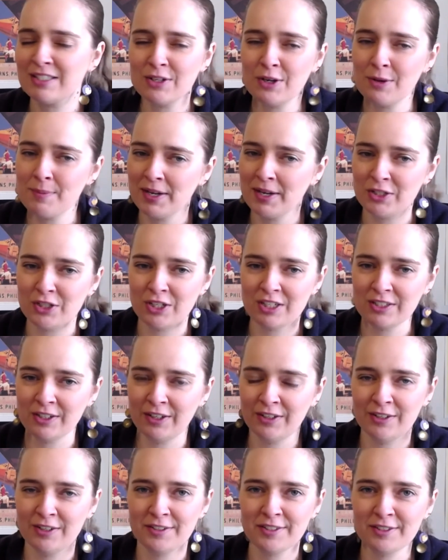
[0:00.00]
magic
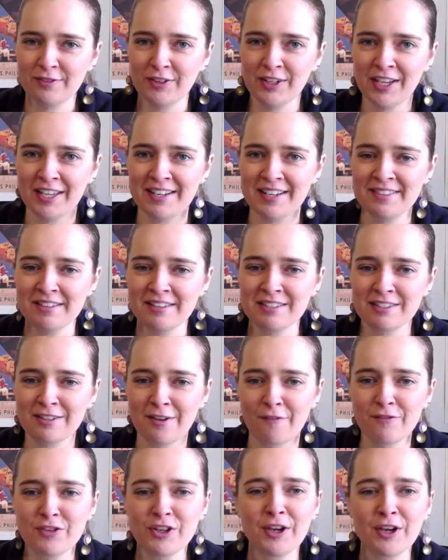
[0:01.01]
sauce for getting this stuff
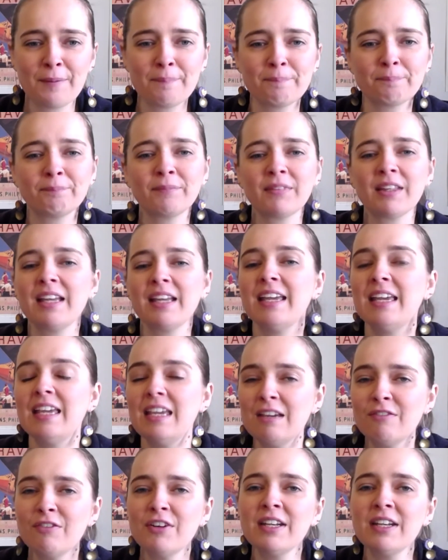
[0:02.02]
done.
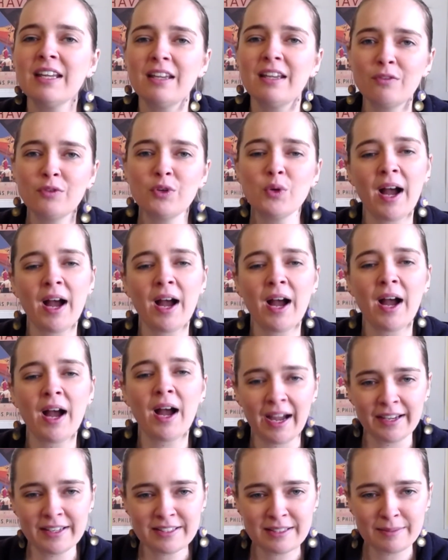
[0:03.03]
Even if you
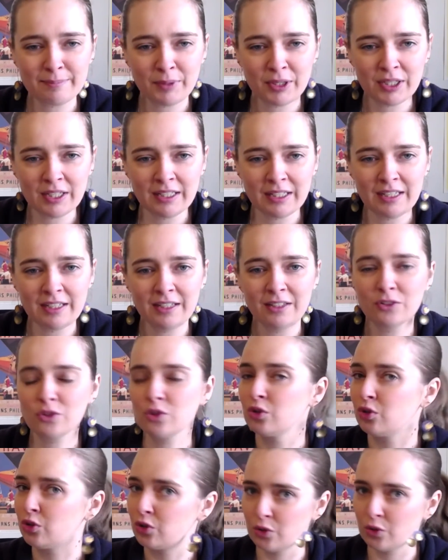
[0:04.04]
hire somebody to
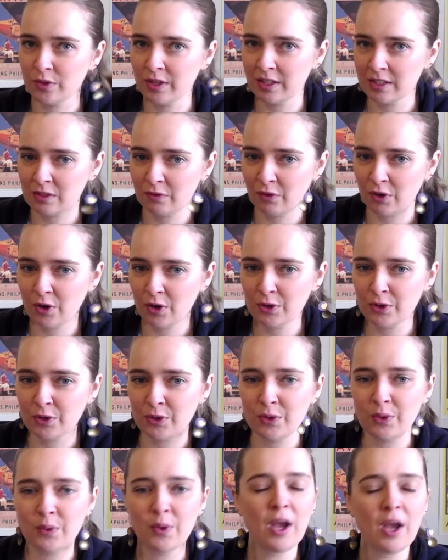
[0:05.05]
do this for
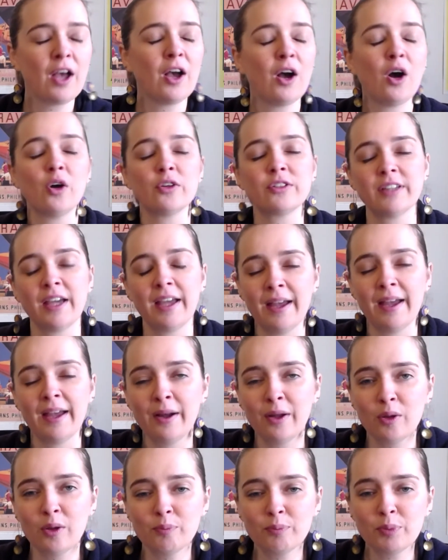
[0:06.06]
you or to
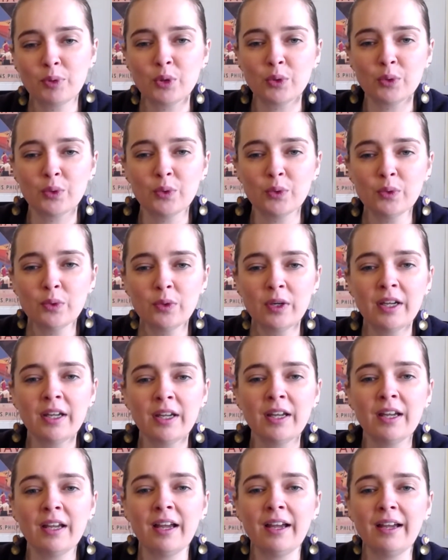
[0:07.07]
help you
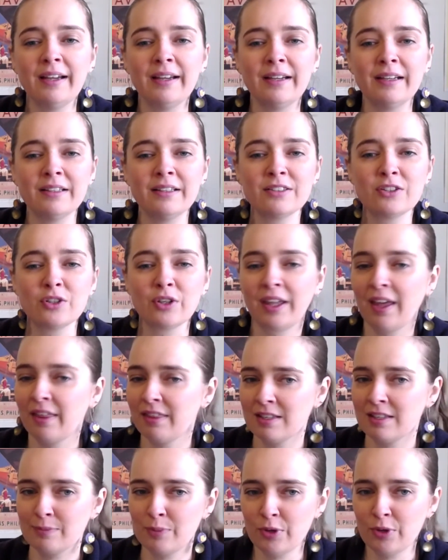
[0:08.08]
to get
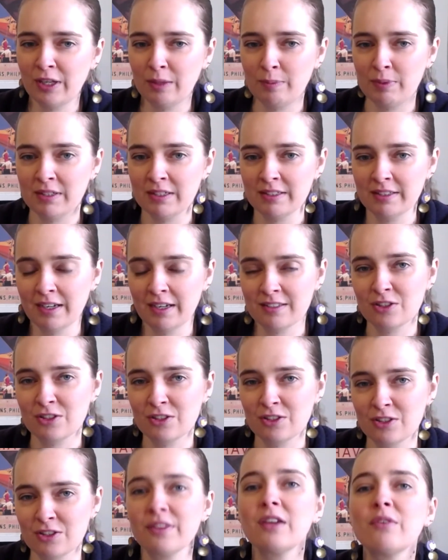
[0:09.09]
these bookkeeping and taxes
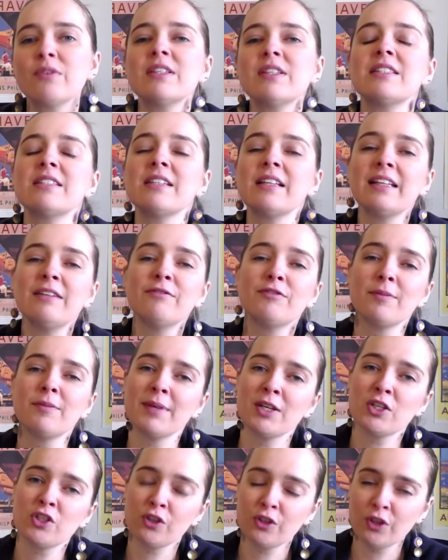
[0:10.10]
done, there is still
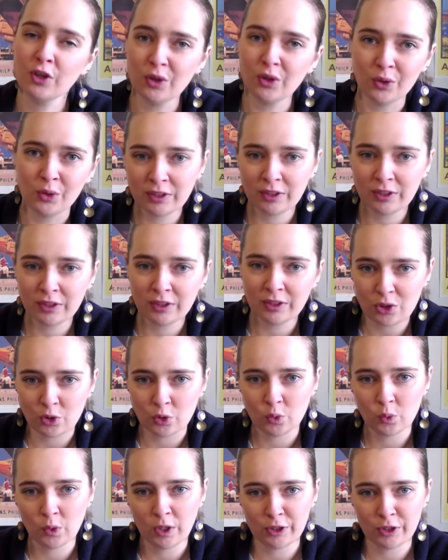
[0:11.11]
information that only
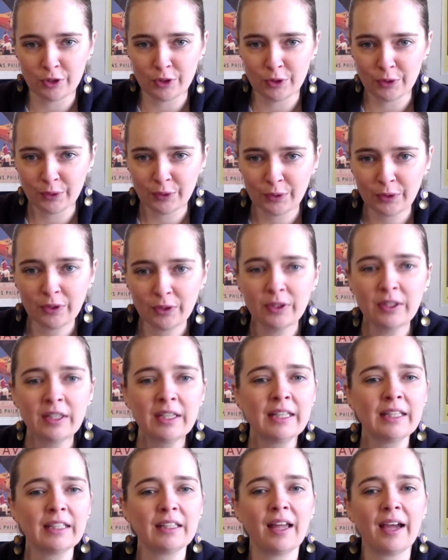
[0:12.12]
you know,
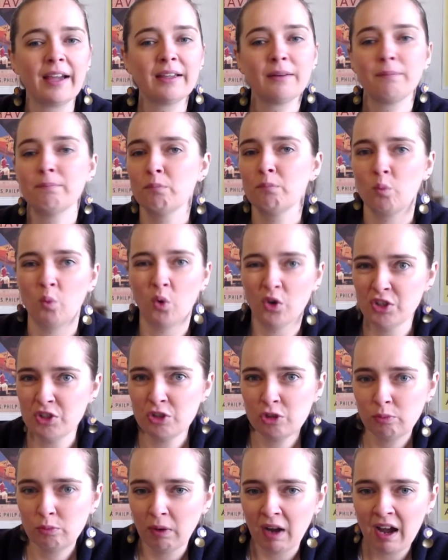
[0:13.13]
like what did
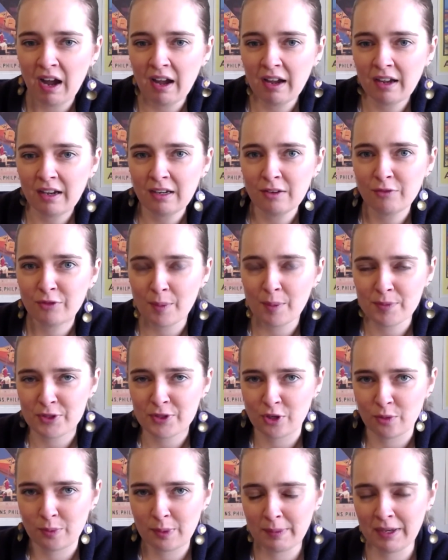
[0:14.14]
you buy from the
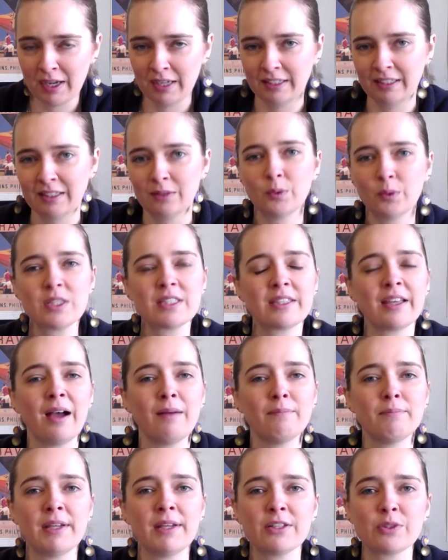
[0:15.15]
supermarket? Was that
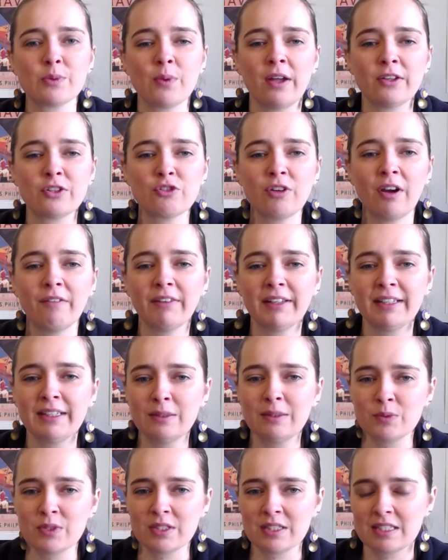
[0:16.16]
meals whilst traveling?
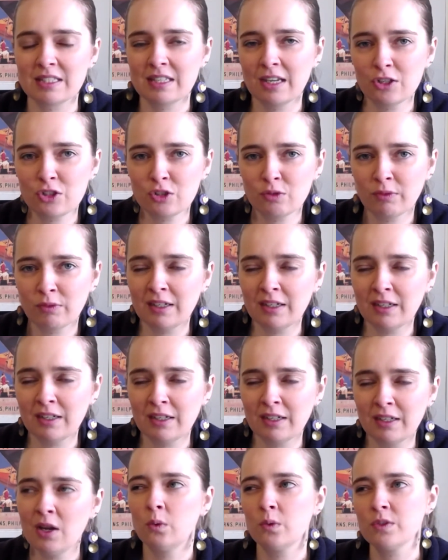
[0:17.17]
Was it stationery?
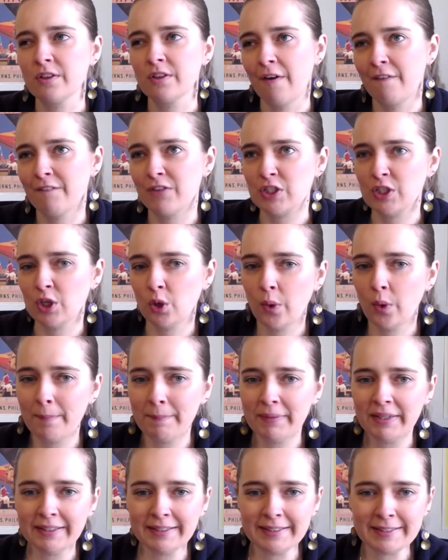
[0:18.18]
Was it office
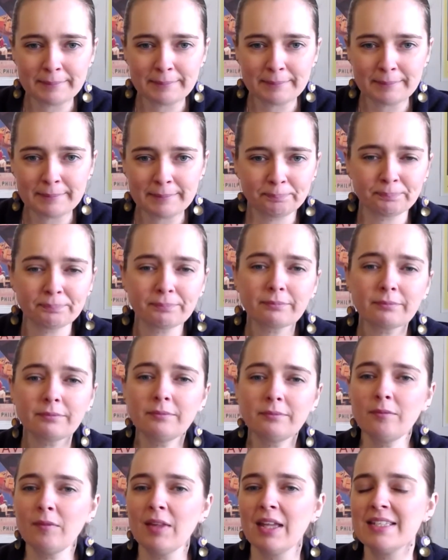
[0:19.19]
equipment?
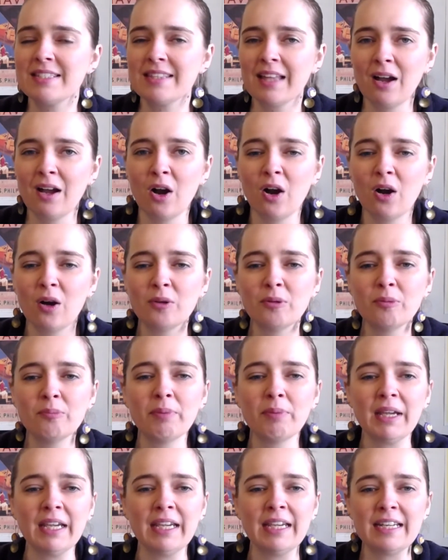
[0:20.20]
Is that
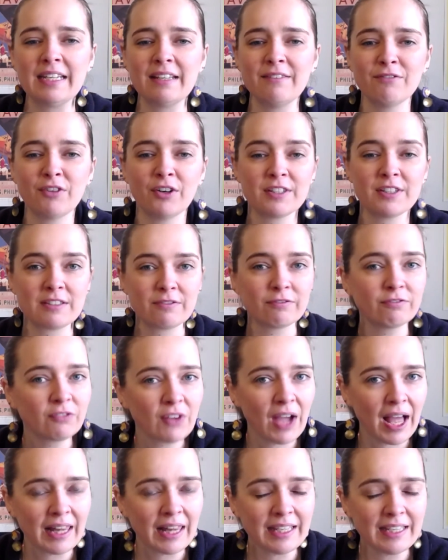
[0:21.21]
unpaid invoice
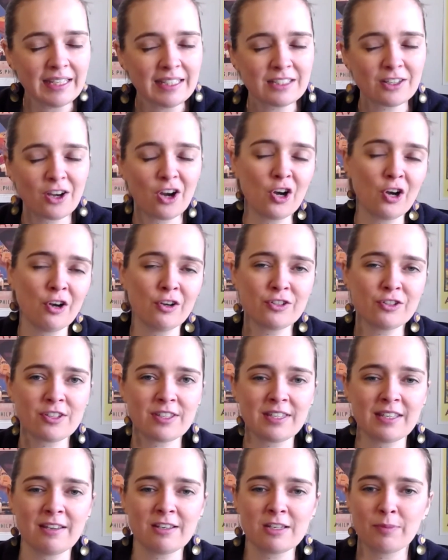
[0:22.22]
valid or does it
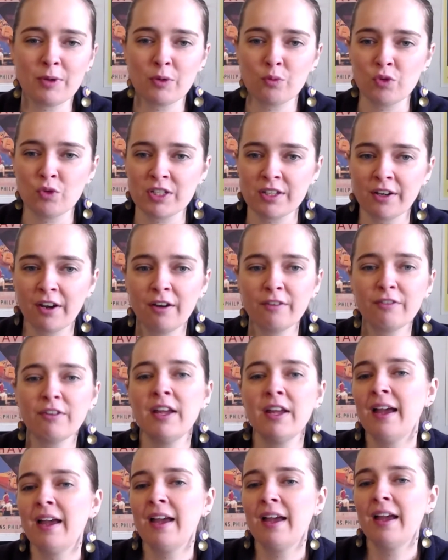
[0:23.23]
need to be written off?
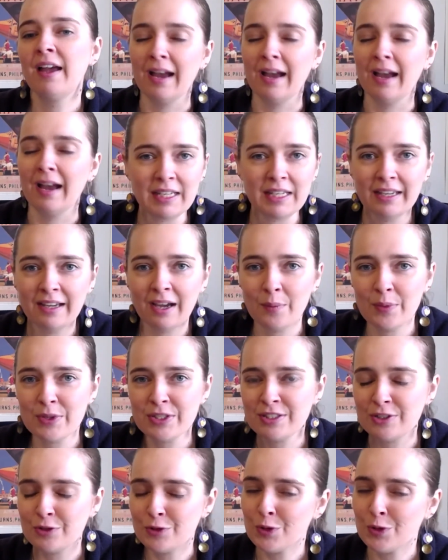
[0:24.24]
How many hours
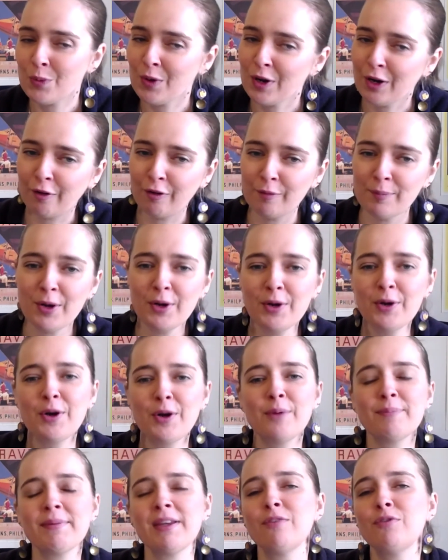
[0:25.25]
did you work from home
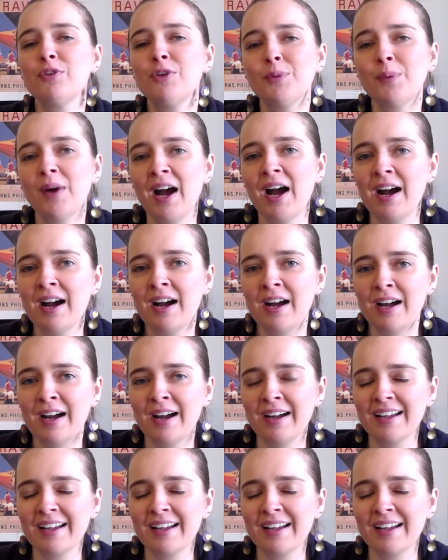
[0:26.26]
if you are